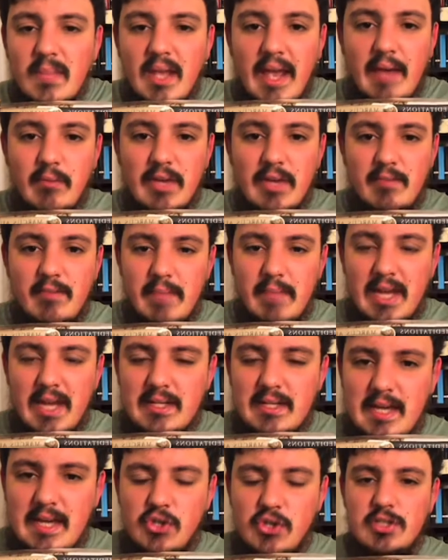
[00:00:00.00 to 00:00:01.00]
And we have
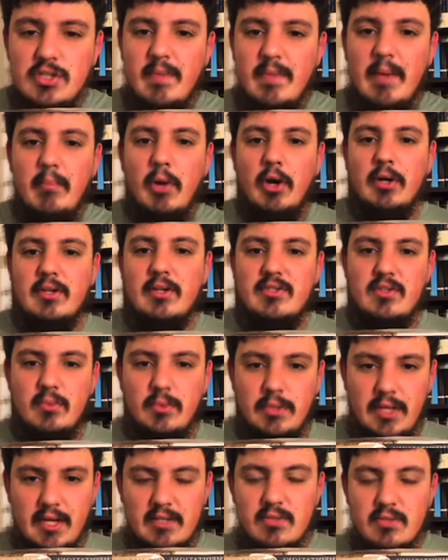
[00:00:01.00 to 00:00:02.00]
Meditations by Marcus
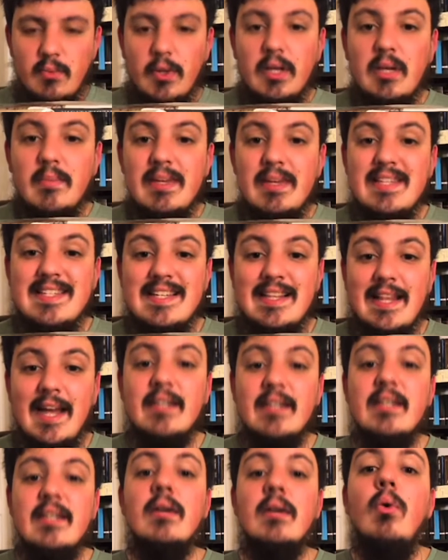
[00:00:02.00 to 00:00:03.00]
Aurelius. We're going to be
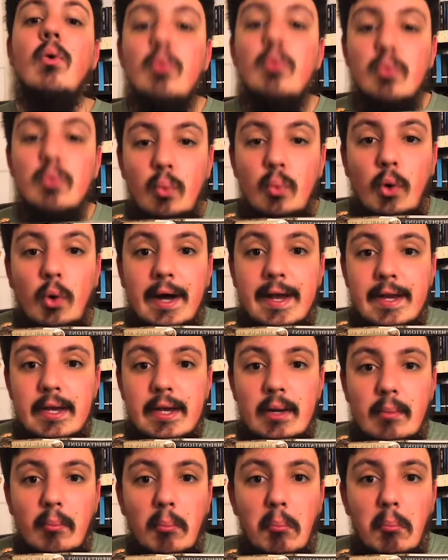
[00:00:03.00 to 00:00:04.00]
selecting
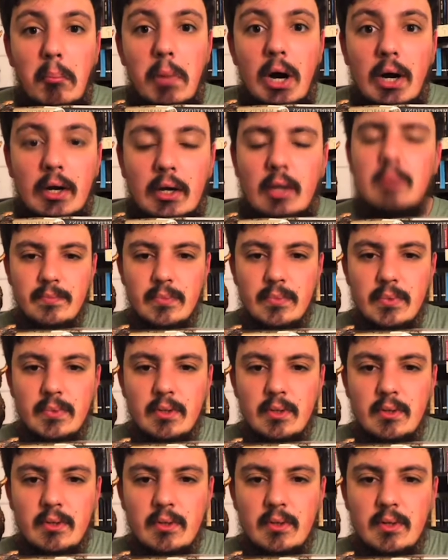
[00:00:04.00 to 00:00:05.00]
one book.
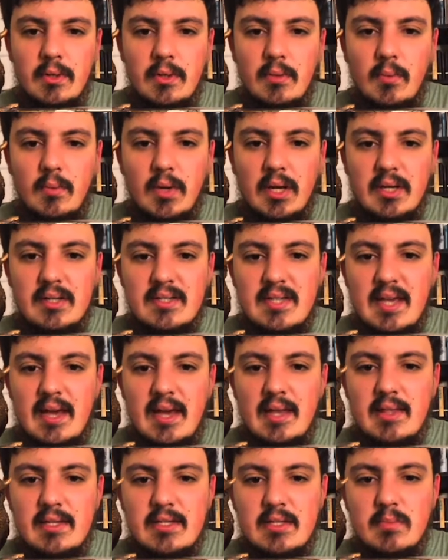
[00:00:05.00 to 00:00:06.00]
We're going to
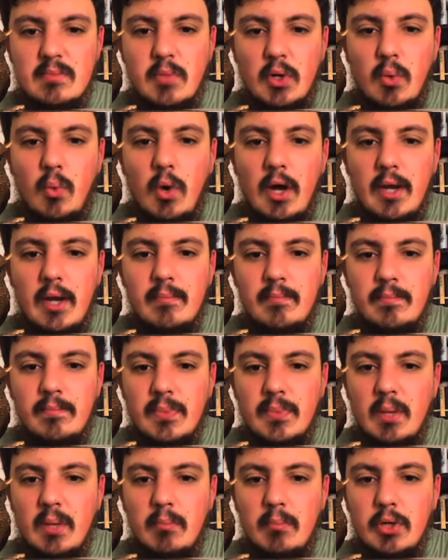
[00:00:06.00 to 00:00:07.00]
say this is book 1,
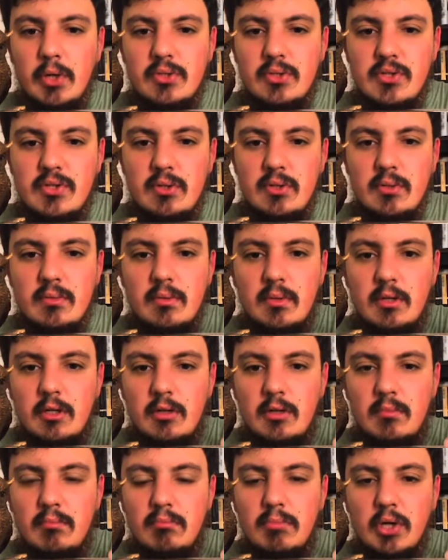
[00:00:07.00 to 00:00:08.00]
book 2,
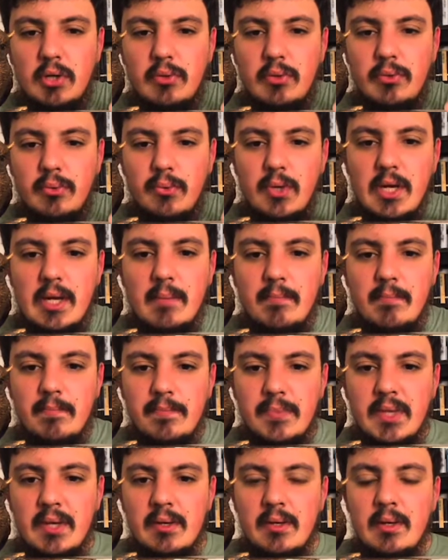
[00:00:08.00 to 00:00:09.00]
book 3.
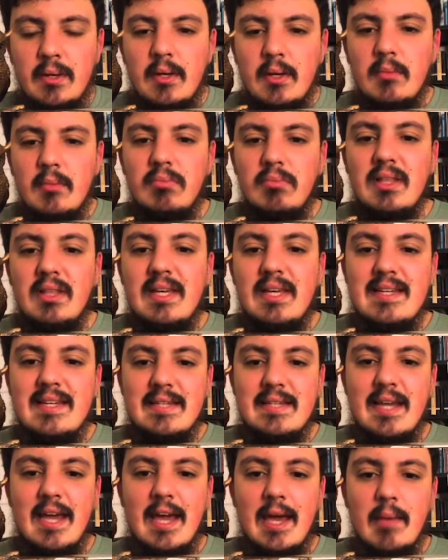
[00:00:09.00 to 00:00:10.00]

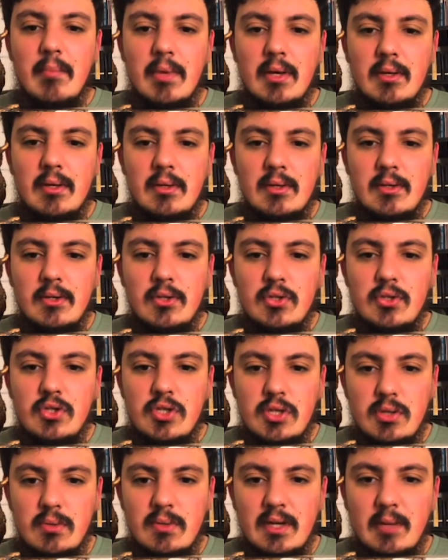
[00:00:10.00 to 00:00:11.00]
Please name
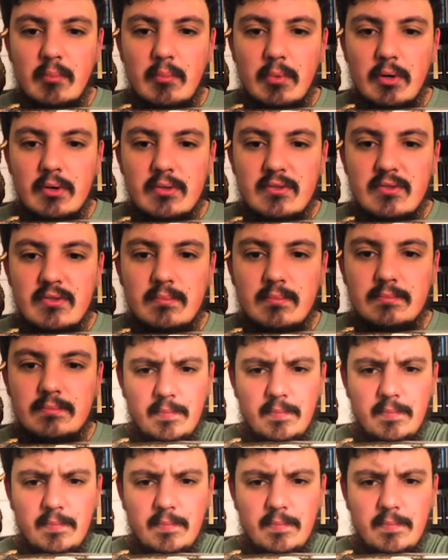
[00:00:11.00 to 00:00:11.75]
2 numbers.